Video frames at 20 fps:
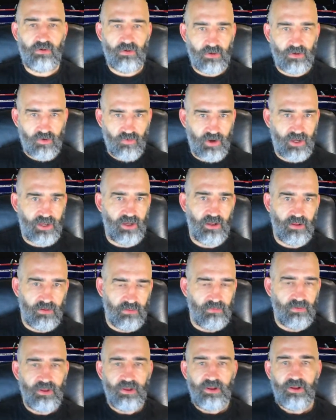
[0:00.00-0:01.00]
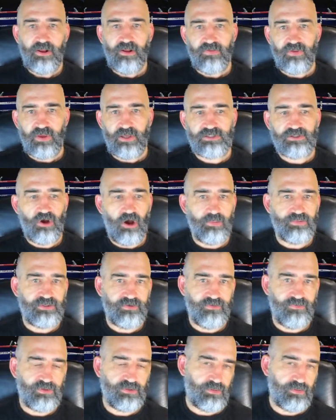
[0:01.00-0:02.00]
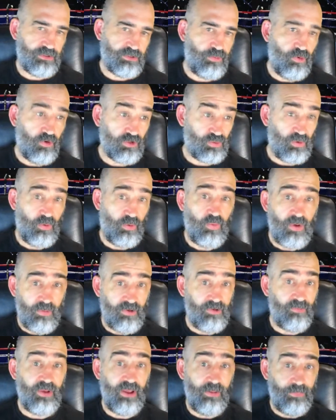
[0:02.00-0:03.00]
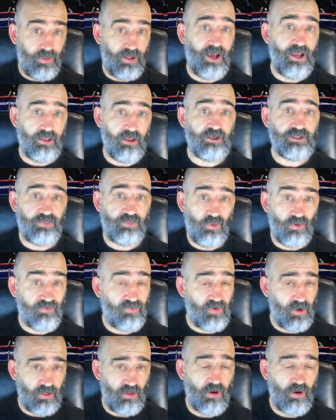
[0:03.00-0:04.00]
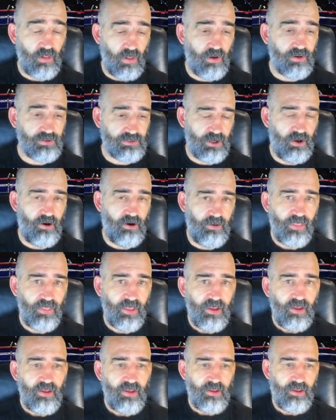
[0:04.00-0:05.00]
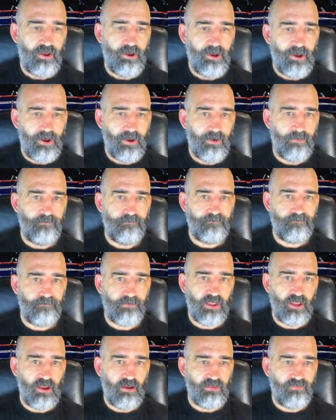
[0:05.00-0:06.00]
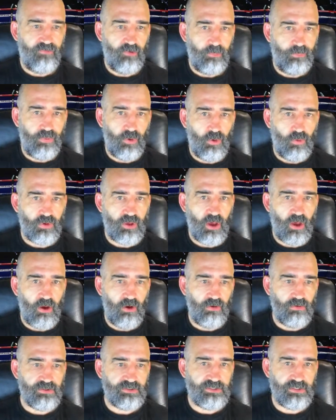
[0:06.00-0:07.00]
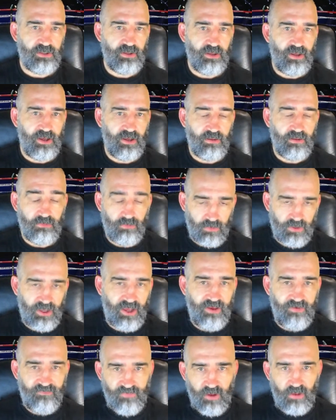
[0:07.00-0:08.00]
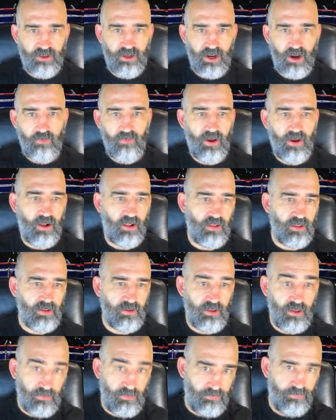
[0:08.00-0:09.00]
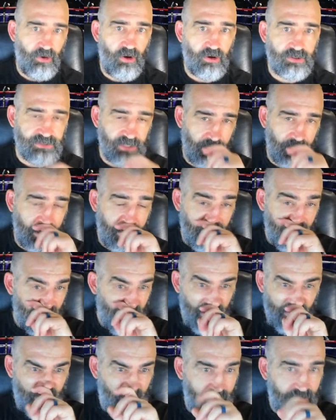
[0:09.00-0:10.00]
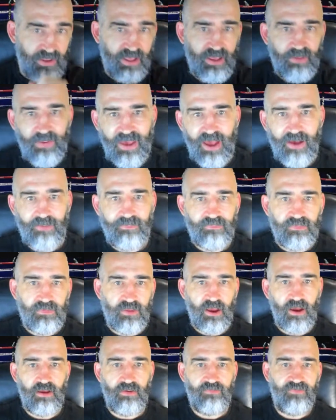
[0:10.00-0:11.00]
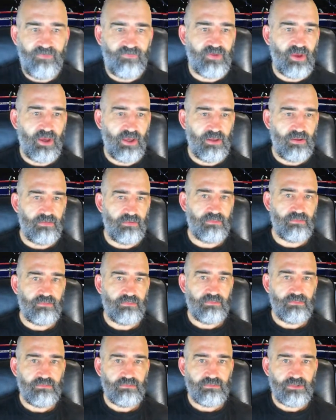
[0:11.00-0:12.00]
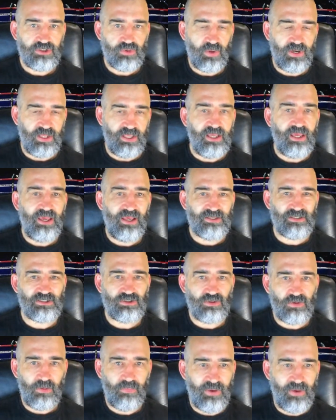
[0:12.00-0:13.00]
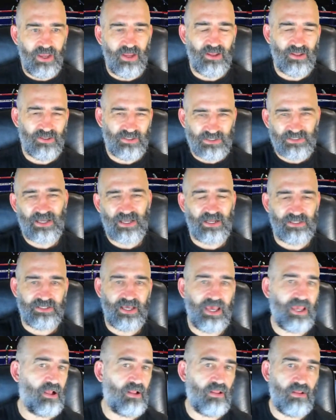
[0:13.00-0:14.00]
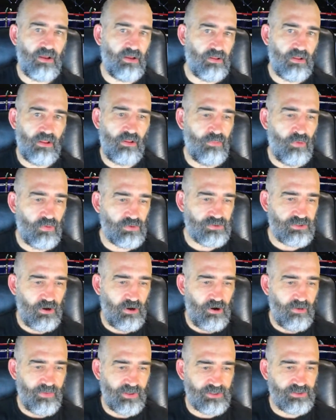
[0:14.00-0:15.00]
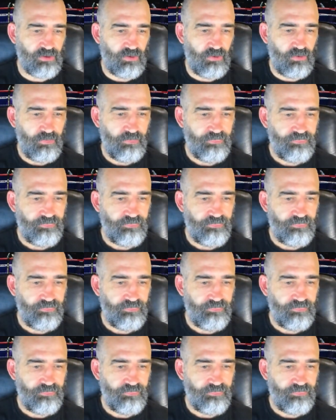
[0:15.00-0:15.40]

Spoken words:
and cricket and these types of sports where women have been playing those sports for a long, long time. The football codes, or AFL, NRL, and boxing, probably about 15 to 20 years it's sort of been. It's just going to take a lot more time. That's all.